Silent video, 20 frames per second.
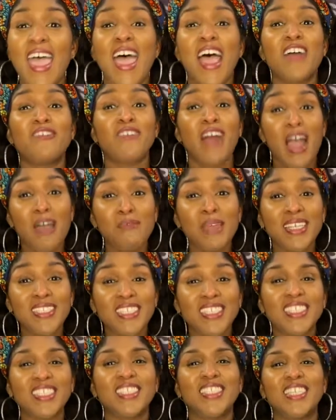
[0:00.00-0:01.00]
Rhyme
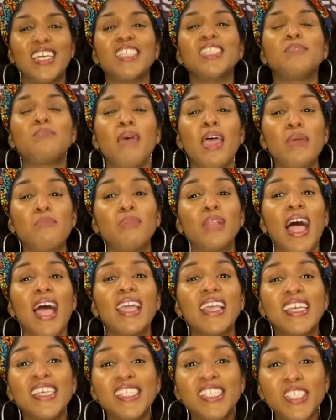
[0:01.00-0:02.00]
Antics just made black
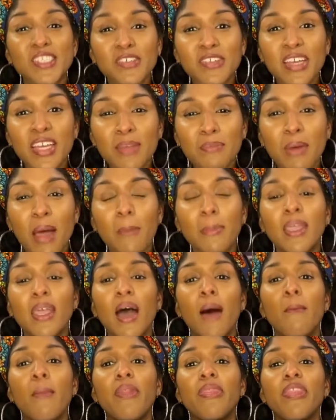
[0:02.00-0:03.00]
history by
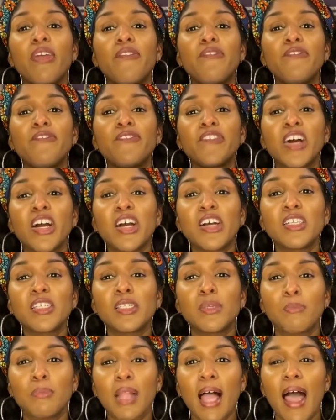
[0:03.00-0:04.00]
becoming the
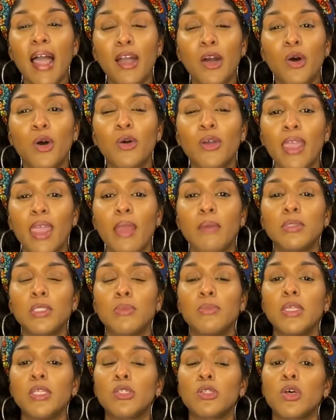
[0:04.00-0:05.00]
first black owned game to
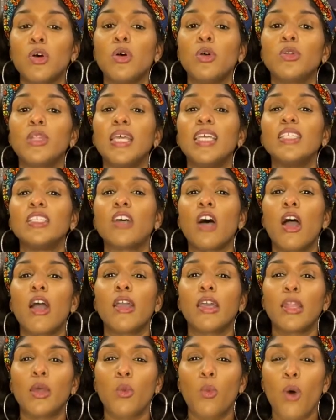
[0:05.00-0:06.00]
be sold in
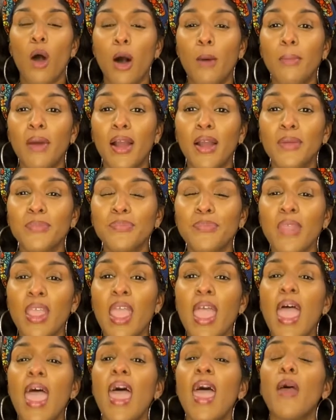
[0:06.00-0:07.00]
Target and Walmart.
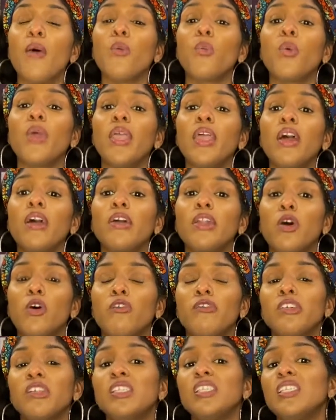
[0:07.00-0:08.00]
And we are in
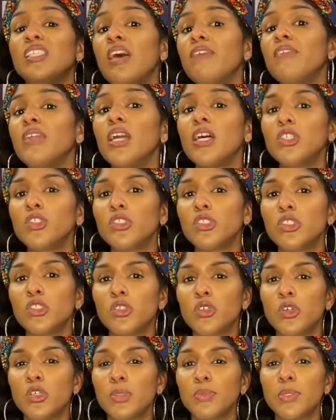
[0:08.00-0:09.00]
over 700
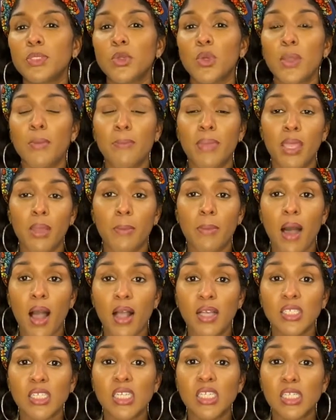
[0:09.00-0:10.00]
stores between big
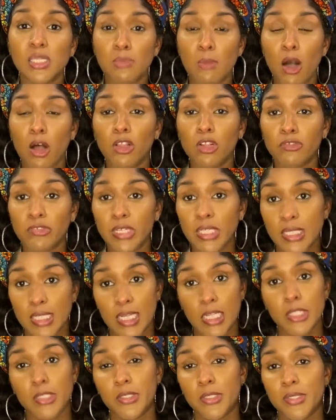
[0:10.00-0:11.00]
box and smaller
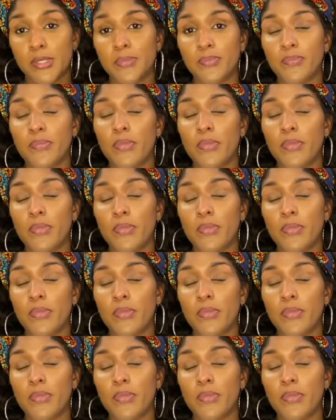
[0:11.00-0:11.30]
retailers.